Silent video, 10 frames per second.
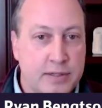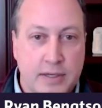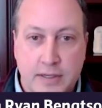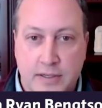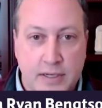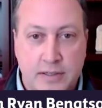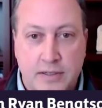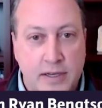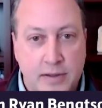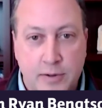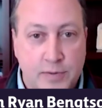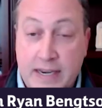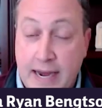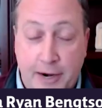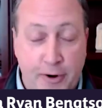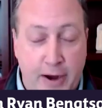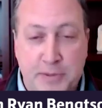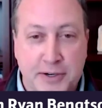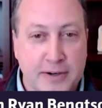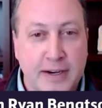Is that those Venn
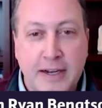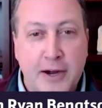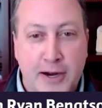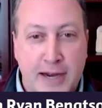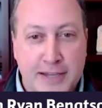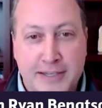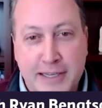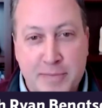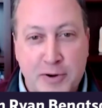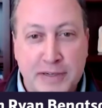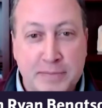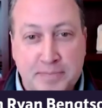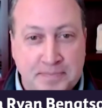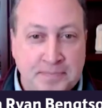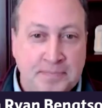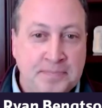diagrams are constantly moving.